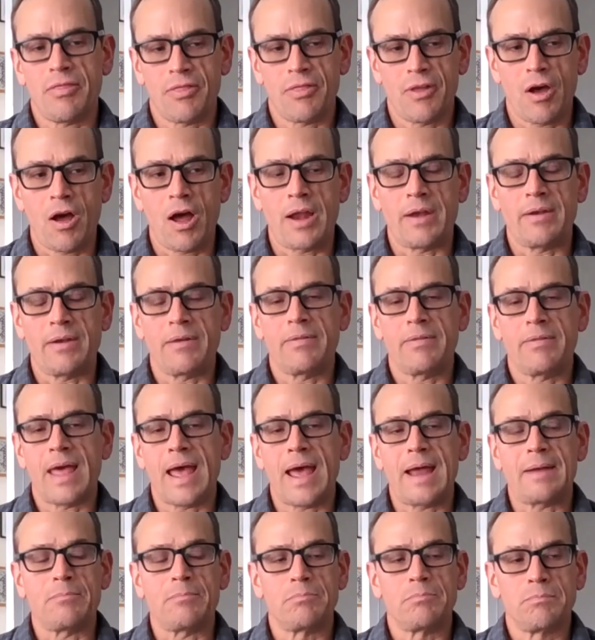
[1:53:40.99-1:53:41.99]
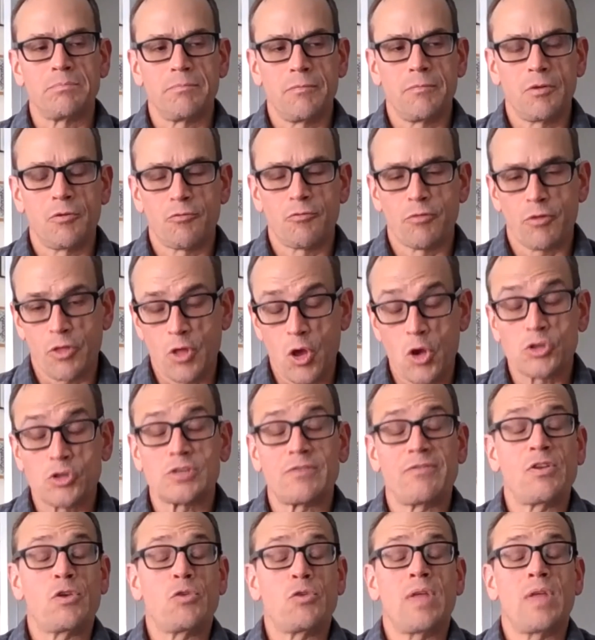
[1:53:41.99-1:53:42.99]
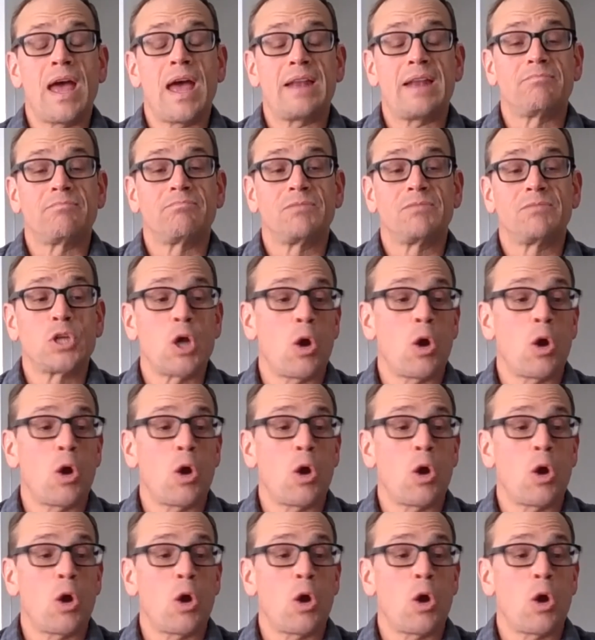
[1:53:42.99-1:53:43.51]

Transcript: thought that for those of you that